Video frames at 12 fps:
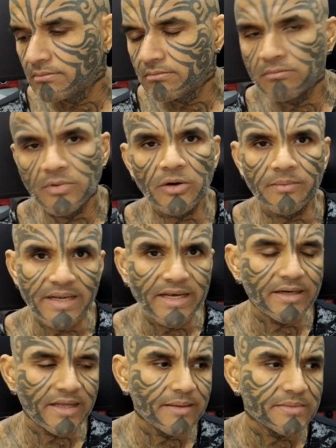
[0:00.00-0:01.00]
you know, many
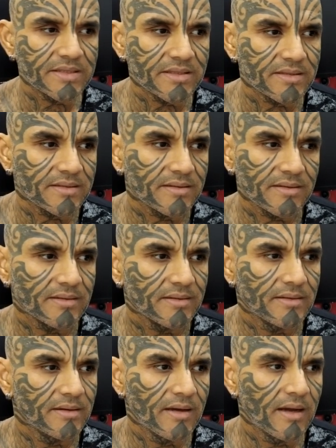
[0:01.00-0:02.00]
a times
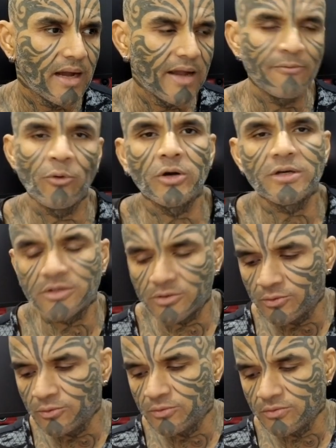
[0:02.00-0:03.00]
I've wanted
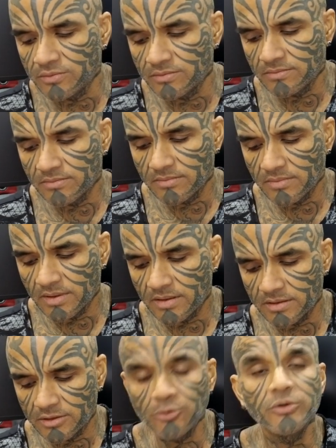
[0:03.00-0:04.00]
to do
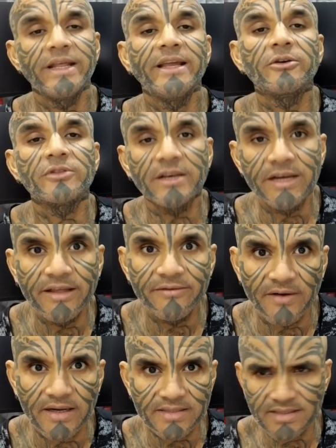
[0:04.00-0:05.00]
a two day or three day
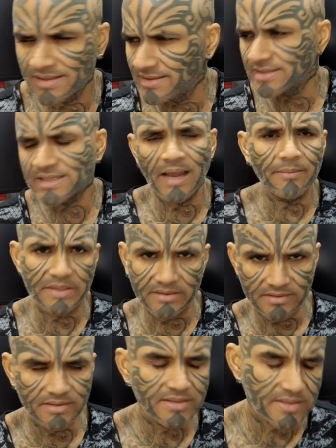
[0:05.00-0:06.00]
fast, and this
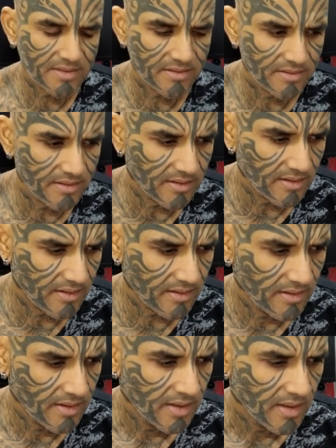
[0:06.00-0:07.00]
happened just, uh,
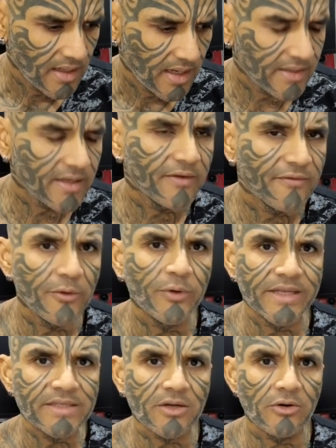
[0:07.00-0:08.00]
I think, a few
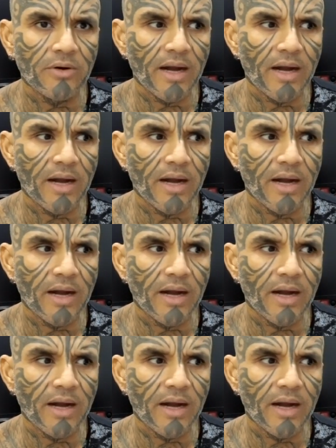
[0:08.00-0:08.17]
days ago.